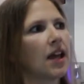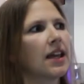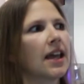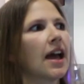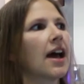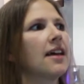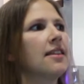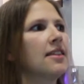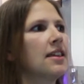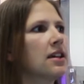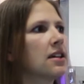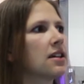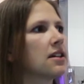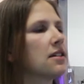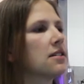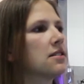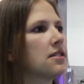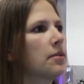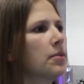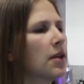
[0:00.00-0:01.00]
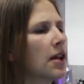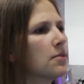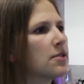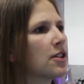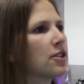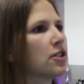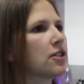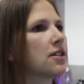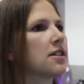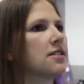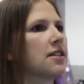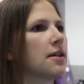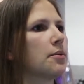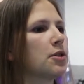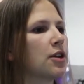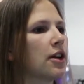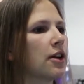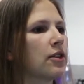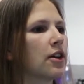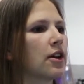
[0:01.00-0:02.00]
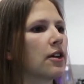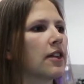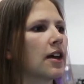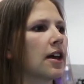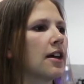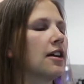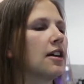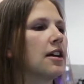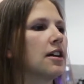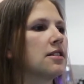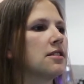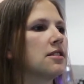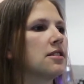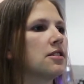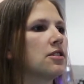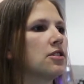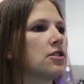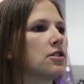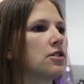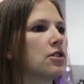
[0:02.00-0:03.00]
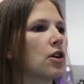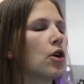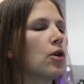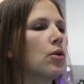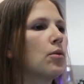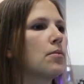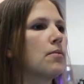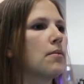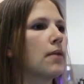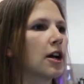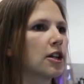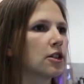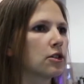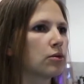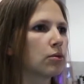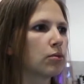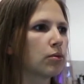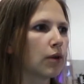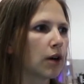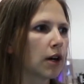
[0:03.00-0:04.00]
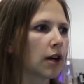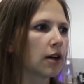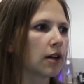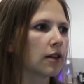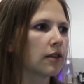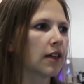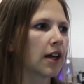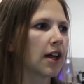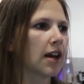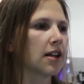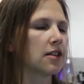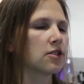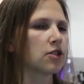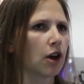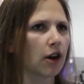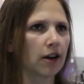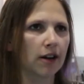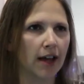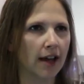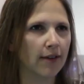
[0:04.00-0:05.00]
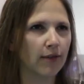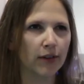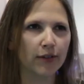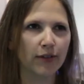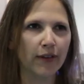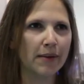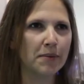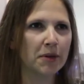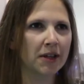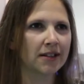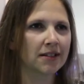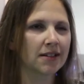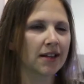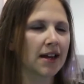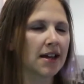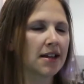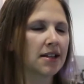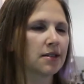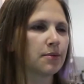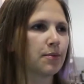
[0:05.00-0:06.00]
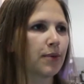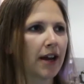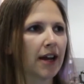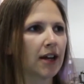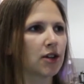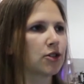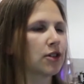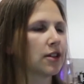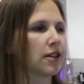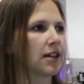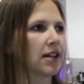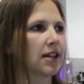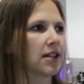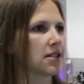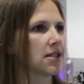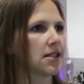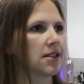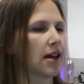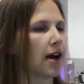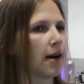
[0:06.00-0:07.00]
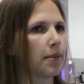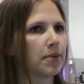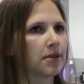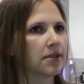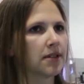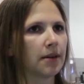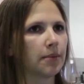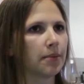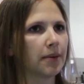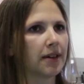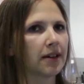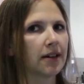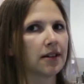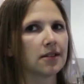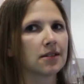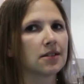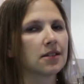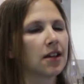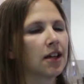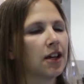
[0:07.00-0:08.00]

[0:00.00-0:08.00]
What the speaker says: Yeah, I think sometimes there's a conception out there that it's so much work that it's hard to have a family in science, but I actually think it's the opposite, because